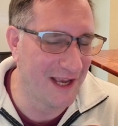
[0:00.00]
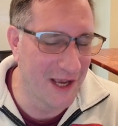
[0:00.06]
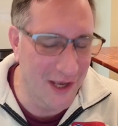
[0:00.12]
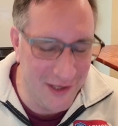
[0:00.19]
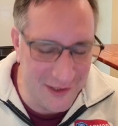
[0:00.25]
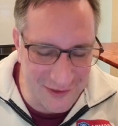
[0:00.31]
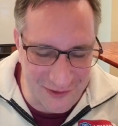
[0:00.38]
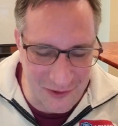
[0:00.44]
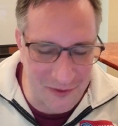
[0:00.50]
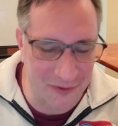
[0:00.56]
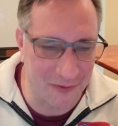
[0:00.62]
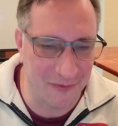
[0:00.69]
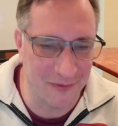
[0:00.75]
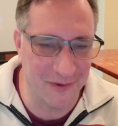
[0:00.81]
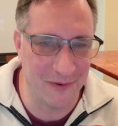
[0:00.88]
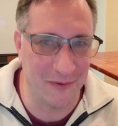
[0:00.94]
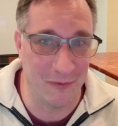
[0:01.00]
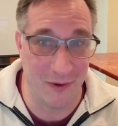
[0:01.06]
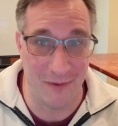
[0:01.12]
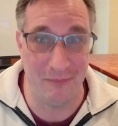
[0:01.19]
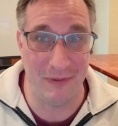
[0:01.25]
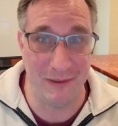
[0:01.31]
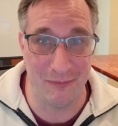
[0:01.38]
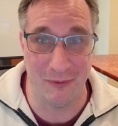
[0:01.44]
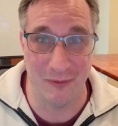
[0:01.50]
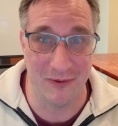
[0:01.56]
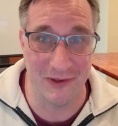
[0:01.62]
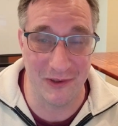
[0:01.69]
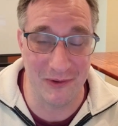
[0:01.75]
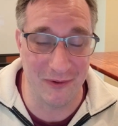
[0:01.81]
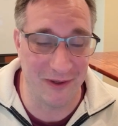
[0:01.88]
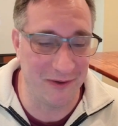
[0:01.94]
So what people were
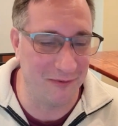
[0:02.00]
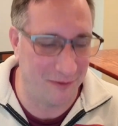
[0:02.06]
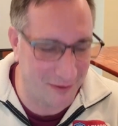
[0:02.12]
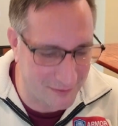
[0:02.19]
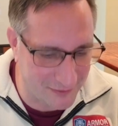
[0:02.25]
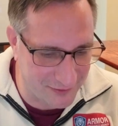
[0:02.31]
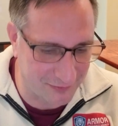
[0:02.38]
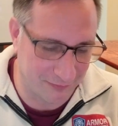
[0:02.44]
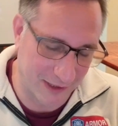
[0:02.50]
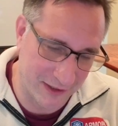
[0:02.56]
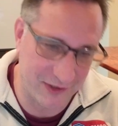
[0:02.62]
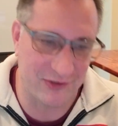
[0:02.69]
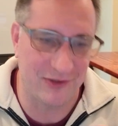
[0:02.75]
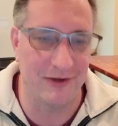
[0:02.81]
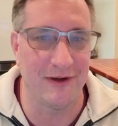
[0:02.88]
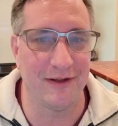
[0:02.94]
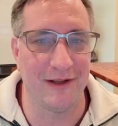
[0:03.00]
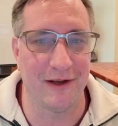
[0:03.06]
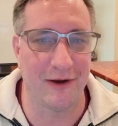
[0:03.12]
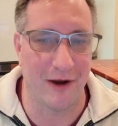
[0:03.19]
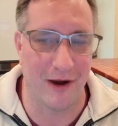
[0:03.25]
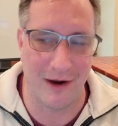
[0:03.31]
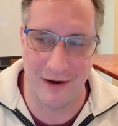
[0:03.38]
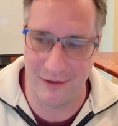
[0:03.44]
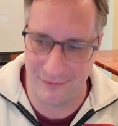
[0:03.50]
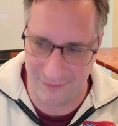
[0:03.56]
doing was registering their car,